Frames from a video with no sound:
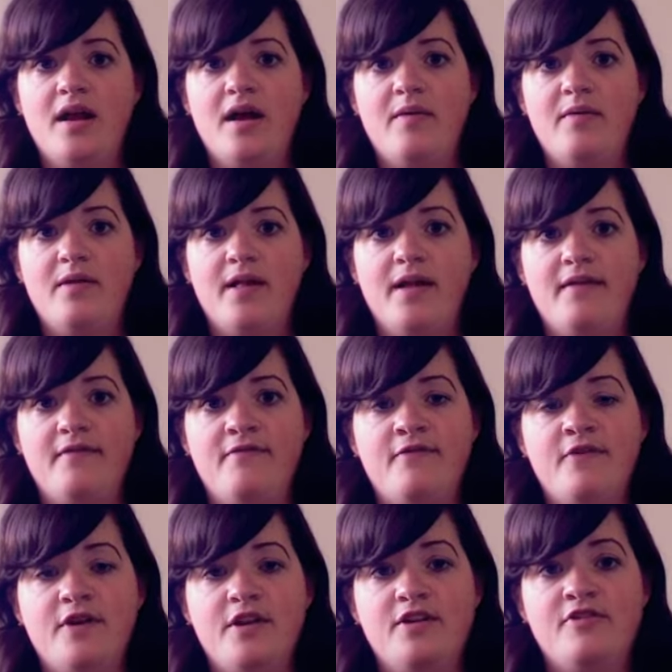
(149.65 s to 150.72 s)
I will have
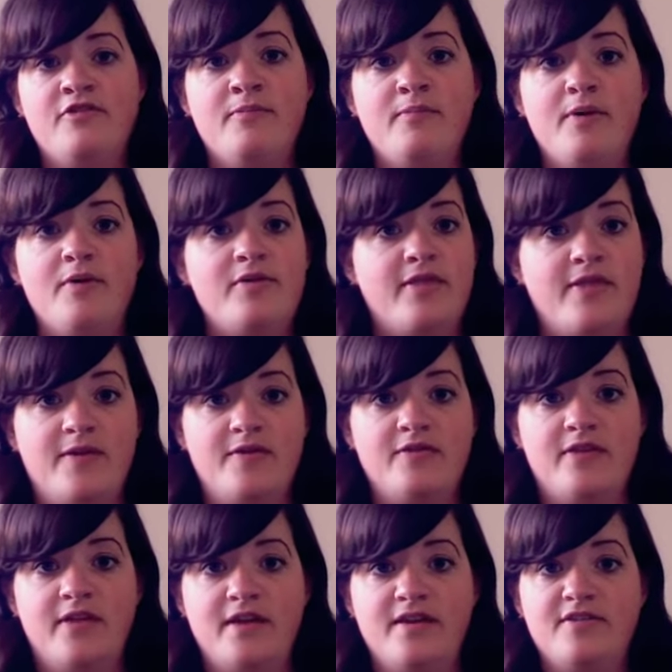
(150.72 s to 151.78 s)
footage from both of those
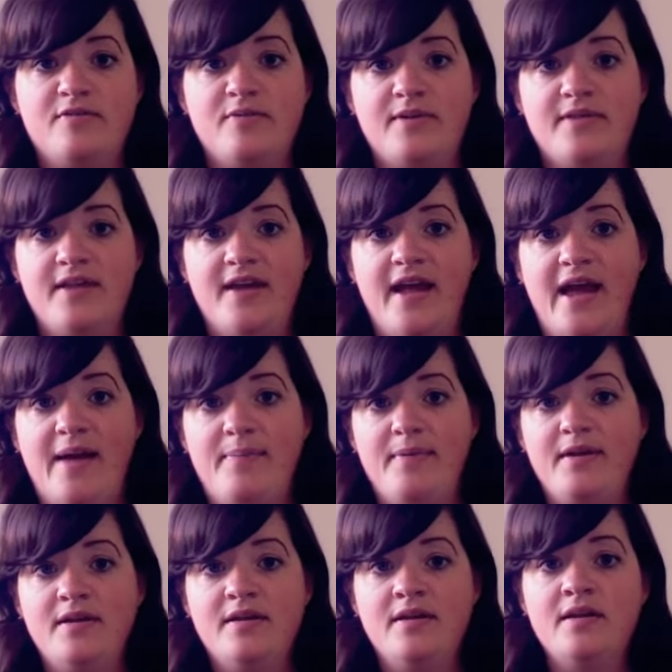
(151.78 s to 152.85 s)
things when they
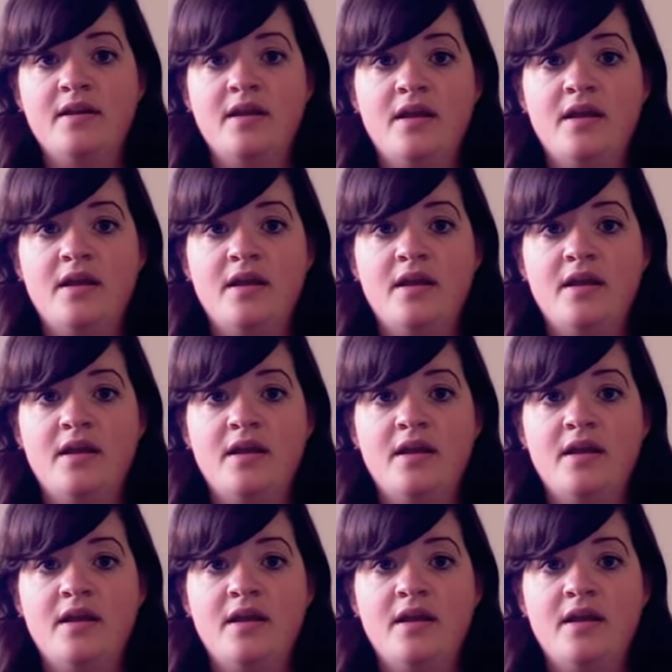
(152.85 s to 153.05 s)
happen.